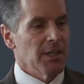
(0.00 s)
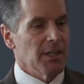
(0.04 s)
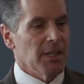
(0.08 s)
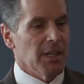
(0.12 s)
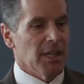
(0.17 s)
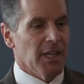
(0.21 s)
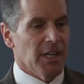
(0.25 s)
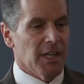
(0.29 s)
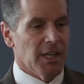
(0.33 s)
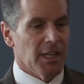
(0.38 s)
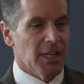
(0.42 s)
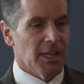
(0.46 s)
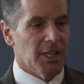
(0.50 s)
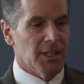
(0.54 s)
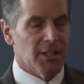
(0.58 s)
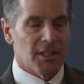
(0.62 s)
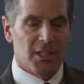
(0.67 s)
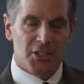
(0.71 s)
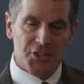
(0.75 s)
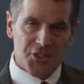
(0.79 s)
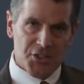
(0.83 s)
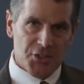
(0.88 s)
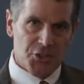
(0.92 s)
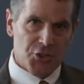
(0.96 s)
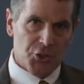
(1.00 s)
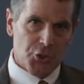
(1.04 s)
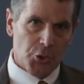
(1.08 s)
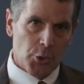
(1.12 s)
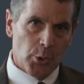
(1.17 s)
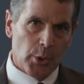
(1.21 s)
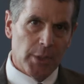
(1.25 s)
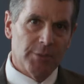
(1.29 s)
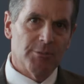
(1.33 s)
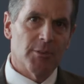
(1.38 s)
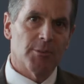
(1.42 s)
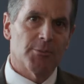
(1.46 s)
And this is
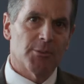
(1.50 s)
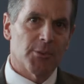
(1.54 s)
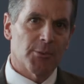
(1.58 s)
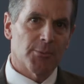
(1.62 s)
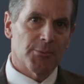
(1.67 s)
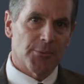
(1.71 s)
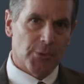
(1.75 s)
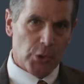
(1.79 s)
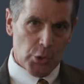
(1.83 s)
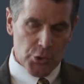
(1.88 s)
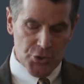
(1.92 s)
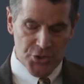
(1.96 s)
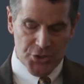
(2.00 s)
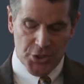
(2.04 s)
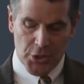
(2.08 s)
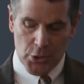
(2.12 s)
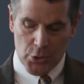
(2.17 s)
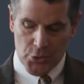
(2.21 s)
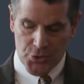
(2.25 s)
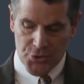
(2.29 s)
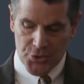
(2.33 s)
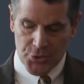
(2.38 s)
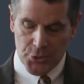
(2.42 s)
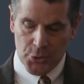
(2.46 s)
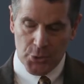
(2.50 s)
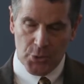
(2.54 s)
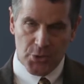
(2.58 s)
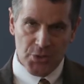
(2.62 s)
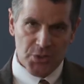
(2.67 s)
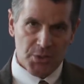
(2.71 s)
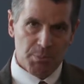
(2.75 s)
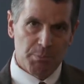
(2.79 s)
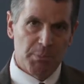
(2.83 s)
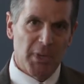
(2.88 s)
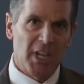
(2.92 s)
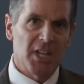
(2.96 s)
true even for first-year
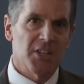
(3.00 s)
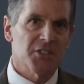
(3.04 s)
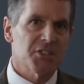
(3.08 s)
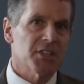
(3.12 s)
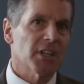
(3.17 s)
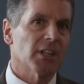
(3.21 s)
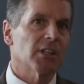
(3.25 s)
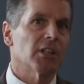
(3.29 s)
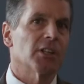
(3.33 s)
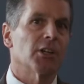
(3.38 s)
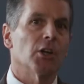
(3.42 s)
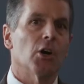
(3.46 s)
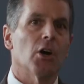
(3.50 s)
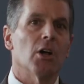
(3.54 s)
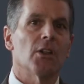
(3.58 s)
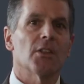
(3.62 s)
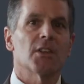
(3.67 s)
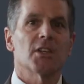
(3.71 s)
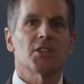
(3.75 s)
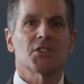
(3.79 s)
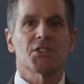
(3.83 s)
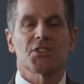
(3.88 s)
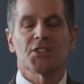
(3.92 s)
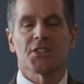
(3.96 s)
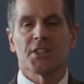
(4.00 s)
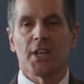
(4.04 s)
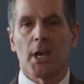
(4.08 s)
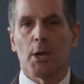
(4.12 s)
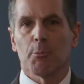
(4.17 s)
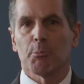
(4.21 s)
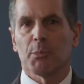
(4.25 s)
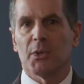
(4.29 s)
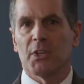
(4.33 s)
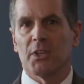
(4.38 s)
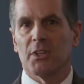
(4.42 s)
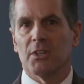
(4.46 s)
students. Basically, all this
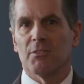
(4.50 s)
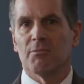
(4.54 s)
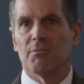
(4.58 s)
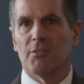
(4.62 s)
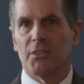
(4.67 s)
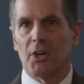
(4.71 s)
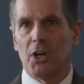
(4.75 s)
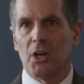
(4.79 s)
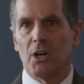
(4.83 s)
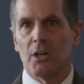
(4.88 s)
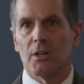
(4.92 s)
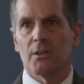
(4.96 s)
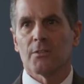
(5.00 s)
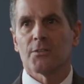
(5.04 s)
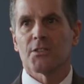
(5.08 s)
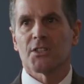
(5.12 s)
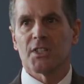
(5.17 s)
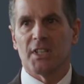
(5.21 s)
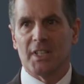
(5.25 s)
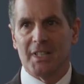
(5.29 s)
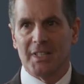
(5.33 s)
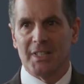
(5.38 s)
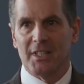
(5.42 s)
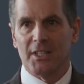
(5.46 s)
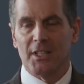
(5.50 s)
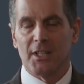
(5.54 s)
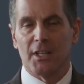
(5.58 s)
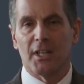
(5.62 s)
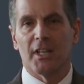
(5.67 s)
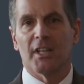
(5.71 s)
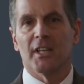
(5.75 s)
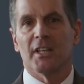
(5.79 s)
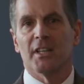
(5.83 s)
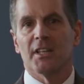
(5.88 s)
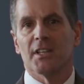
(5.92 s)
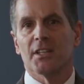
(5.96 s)
step involves
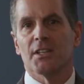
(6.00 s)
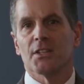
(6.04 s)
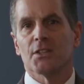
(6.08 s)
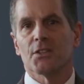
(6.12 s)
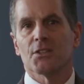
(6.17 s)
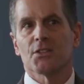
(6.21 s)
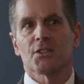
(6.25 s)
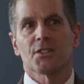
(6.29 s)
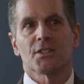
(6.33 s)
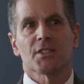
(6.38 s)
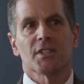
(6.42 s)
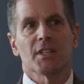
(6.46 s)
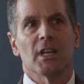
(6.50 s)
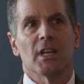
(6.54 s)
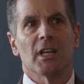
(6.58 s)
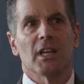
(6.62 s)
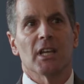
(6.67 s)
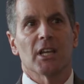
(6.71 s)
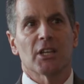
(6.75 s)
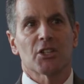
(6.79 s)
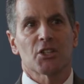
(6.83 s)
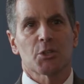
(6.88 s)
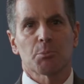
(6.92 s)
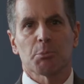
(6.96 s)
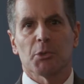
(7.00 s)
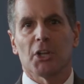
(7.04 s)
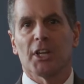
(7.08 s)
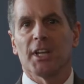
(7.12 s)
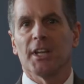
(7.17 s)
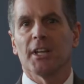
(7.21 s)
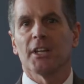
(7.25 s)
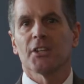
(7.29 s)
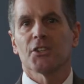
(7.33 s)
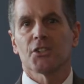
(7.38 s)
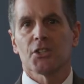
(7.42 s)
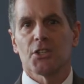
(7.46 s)
is
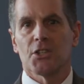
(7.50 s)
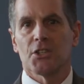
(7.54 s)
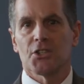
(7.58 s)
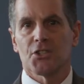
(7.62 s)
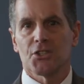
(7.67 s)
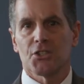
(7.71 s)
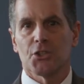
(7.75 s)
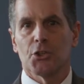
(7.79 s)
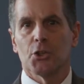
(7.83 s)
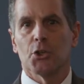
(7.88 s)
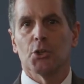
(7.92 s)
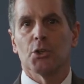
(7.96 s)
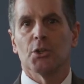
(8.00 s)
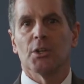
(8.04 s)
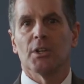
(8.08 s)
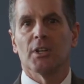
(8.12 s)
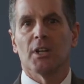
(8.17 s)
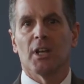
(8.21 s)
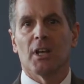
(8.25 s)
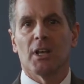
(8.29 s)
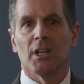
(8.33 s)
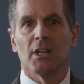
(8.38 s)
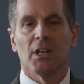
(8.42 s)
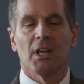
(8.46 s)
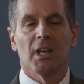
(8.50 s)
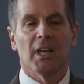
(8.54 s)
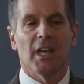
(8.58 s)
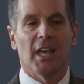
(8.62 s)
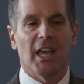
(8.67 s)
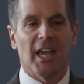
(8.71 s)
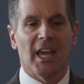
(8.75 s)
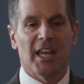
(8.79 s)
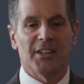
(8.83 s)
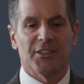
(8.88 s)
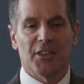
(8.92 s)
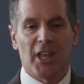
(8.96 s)
explaining to the student
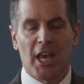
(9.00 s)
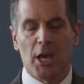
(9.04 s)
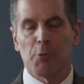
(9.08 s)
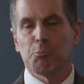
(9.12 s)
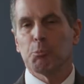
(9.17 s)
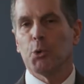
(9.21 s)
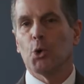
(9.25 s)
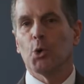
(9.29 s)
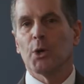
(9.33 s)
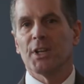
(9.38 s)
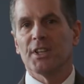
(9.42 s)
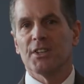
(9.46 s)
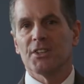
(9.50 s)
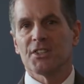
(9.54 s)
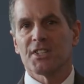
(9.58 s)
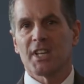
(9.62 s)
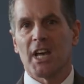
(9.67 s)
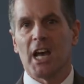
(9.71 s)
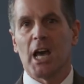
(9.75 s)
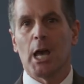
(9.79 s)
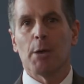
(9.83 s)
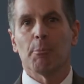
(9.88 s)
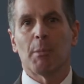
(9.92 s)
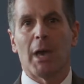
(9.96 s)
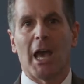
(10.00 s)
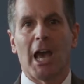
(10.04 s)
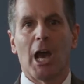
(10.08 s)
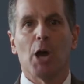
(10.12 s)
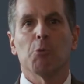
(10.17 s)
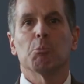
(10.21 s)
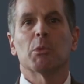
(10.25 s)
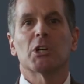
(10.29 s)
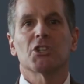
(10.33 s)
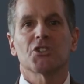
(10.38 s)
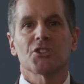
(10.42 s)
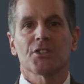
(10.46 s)
at that point in time how
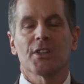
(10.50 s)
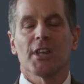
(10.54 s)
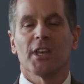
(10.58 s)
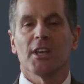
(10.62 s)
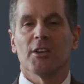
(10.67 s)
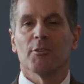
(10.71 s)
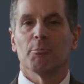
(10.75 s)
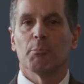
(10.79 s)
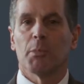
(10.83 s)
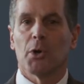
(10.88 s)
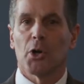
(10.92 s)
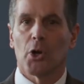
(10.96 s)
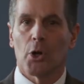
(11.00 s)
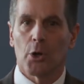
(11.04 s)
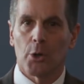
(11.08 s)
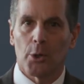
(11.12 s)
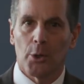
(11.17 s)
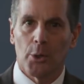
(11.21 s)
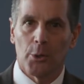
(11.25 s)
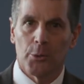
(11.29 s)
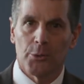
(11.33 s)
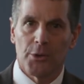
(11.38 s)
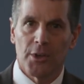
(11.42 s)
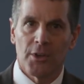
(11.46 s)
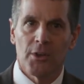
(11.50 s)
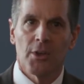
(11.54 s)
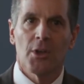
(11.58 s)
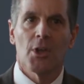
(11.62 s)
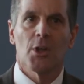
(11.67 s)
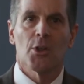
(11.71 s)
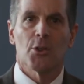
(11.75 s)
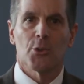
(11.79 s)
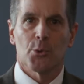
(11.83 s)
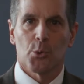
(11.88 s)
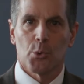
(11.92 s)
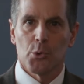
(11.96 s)
much they have borrowed
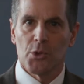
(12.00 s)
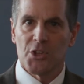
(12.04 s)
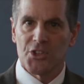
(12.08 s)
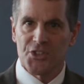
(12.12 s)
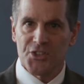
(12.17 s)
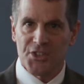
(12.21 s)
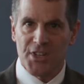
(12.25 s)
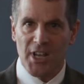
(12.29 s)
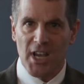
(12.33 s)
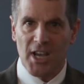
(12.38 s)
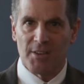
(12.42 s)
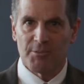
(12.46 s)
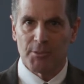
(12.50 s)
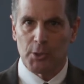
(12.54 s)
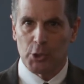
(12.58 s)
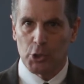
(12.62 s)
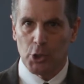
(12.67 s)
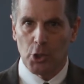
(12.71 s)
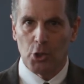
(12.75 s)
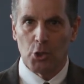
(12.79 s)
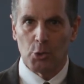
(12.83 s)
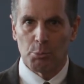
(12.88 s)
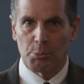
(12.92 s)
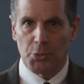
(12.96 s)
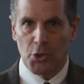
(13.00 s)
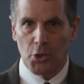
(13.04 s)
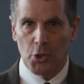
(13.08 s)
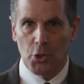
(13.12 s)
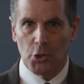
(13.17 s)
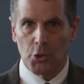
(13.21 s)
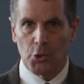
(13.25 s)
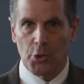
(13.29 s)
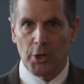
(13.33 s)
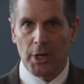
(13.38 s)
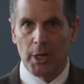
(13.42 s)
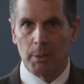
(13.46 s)
through the Stafford loan
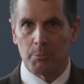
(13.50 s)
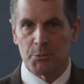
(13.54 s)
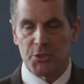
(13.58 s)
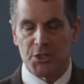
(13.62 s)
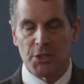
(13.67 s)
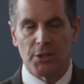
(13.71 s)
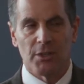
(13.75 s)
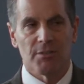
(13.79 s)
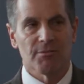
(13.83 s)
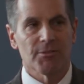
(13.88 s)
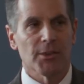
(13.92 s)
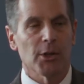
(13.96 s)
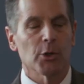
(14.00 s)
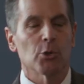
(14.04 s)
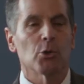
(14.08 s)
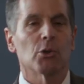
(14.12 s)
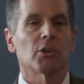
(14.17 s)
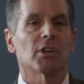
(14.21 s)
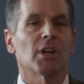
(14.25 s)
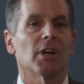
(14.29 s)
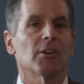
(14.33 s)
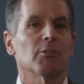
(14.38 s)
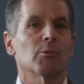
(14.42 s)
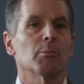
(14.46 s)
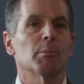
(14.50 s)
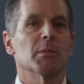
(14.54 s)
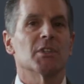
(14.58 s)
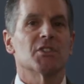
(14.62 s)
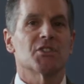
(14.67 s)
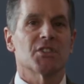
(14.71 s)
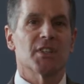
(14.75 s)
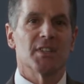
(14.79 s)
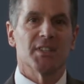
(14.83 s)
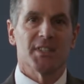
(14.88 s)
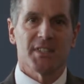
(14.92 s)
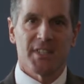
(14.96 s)
program. So the federal
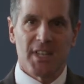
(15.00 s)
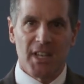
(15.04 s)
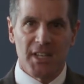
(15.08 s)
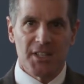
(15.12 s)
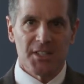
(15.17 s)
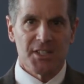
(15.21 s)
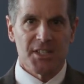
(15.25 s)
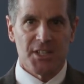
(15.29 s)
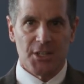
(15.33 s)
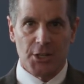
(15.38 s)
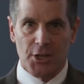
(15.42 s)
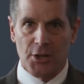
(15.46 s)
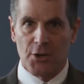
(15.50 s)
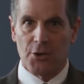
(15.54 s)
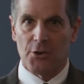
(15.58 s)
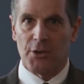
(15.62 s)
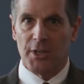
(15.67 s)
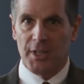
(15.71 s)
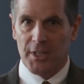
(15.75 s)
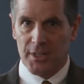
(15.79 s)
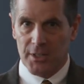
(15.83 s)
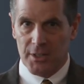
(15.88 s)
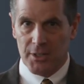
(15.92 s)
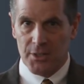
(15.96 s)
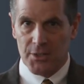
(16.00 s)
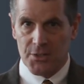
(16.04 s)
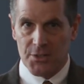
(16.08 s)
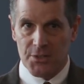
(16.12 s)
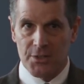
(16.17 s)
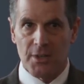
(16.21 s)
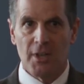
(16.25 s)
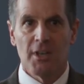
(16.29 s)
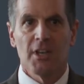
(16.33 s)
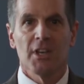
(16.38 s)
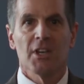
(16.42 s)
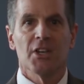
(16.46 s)
government's intent here
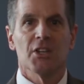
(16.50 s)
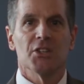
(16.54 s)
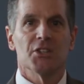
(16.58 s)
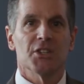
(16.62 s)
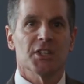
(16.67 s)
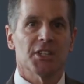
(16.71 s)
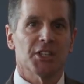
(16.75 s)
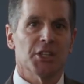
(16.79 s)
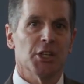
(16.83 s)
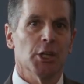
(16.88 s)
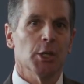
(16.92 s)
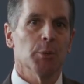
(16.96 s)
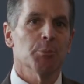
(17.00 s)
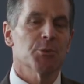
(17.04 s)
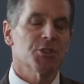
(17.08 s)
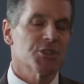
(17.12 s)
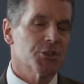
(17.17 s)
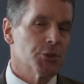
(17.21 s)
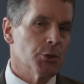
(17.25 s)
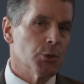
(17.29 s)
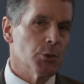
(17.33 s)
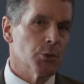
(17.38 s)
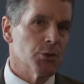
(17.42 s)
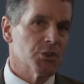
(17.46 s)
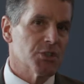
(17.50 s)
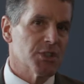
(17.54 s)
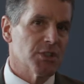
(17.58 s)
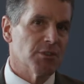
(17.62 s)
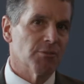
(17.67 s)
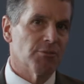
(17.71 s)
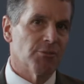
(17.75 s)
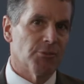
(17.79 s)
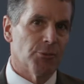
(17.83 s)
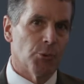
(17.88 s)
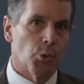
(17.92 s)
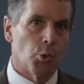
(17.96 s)
is to keep students
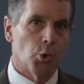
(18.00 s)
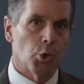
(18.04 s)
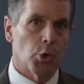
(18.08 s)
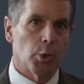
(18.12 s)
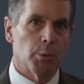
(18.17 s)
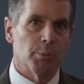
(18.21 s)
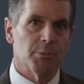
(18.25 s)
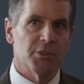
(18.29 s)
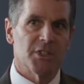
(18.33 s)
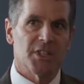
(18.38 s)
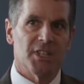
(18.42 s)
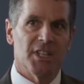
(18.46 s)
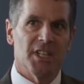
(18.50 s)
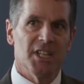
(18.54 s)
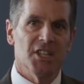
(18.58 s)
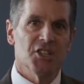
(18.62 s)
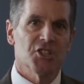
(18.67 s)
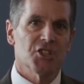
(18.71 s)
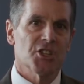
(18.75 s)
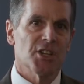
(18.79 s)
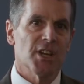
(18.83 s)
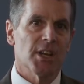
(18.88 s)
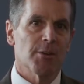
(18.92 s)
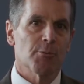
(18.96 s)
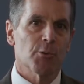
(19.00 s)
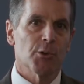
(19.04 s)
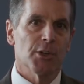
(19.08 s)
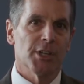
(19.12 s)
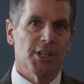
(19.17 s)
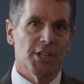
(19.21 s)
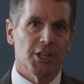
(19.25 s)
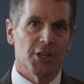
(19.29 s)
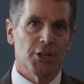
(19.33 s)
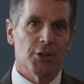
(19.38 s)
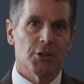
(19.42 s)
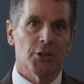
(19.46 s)
informed each and every
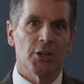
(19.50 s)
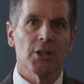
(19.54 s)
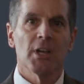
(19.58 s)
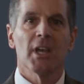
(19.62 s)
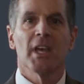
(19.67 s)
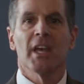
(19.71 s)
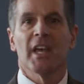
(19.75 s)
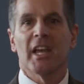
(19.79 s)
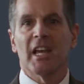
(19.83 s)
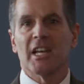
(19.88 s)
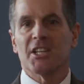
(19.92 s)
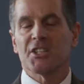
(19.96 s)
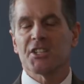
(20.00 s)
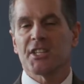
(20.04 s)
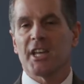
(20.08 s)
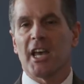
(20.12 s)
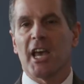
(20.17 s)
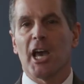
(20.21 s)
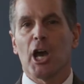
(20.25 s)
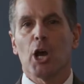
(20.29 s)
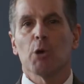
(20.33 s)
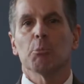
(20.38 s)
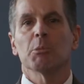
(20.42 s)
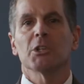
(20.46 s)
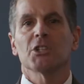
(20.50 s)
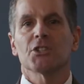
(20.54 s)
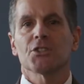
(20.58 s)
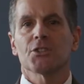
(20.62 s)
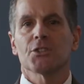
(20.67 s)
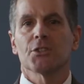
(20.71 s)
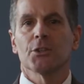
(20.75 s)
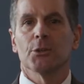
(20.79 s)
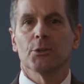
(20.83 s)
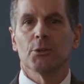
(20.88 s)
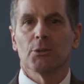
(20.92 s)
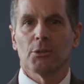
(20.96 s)
year as to how much
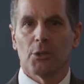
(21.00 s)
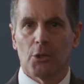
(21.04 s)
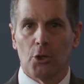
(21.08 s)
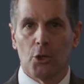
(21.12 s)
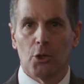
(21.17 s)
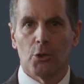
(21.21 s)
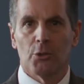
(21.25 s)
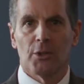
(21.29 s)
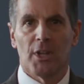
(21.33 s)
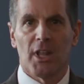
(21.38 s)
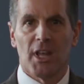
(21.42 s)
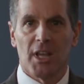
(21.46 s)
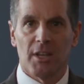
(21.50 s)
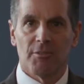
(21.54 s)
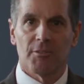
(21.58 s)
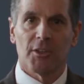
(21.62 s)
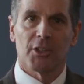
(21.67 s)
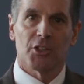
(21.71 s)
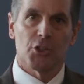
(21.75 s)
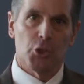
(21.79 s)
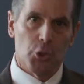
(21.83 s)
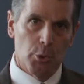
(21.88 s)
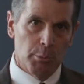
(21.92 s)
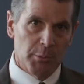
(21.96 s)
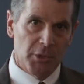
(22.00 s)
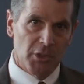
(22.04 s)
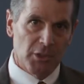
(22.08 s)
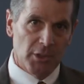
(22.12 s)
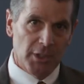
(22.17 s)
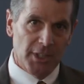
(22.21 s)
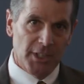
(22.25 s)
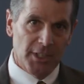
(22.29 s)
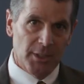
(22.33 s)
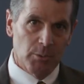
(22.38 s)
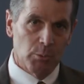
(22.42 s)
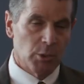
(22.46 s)
student loan they have
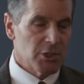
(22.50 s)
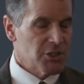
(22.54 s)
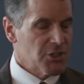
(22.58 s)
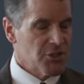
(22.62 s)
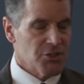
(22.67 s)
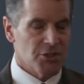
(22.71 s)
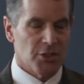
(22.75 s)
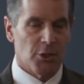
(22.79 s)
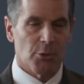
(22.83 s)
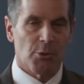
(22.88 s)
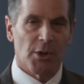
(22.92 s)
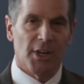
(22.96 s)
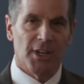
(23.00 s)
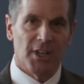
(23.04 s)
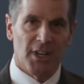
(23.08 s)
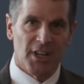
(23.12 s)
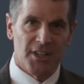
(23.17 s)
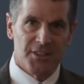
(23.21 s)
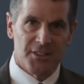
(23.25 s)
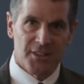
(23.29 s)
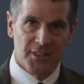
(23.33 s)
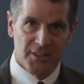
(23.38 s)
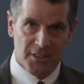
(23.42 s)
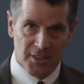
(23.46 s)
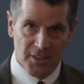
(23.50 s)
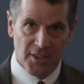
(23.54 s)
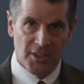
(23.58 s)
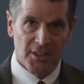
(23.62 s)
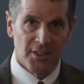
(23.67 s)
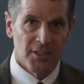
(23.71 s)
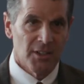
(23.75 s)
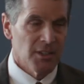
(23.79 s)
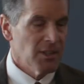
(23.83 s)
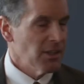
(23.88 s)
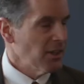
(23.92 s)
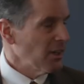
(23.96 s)
accumulated, which is a great idea
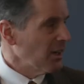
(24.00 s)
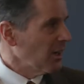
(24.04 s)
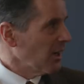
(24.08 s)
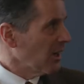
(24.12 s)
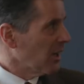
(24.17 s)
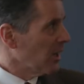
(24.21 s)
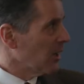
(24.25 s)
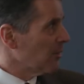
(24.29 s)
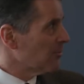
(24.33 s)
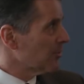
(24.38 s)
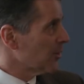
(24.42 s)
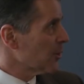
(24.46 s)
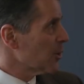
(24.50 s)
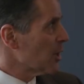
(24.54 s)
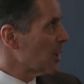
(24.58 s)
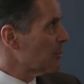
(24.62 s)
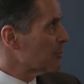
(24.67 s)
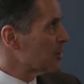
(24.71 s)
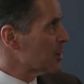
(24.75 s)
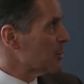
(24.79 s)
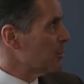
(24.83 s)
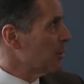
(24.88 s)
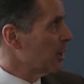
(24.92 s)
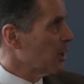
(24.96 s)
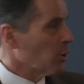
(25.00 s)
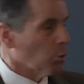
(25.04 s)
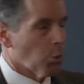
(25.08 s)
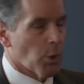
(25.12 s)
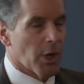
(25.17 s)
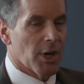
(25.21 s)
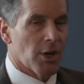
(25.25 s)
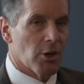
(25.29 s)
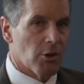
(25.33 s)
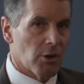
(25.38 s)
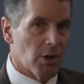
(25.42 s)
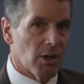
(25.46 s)
for them to be
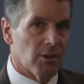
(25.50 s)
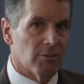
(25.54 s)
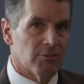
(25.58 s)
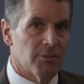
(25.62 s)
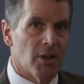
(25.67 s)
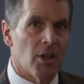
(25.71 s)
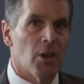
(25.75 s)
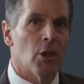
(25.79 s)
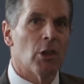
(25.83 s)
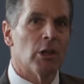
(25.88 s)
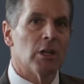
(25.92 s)
aware of.